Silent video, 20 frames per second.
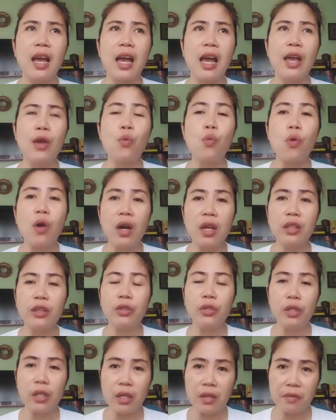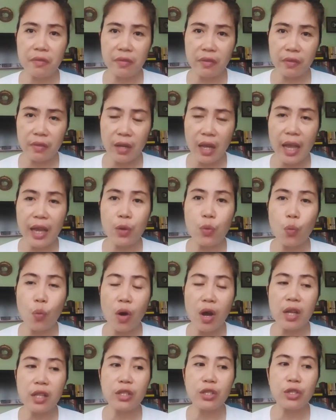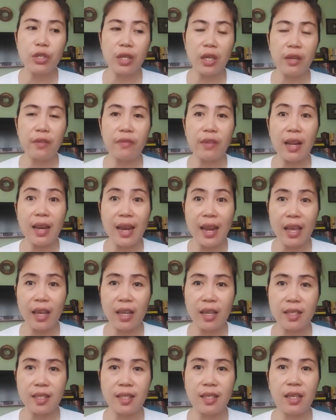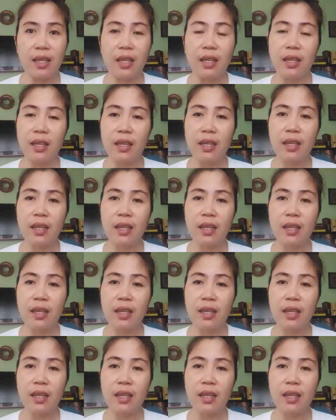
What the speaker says: I want to leave a legacy.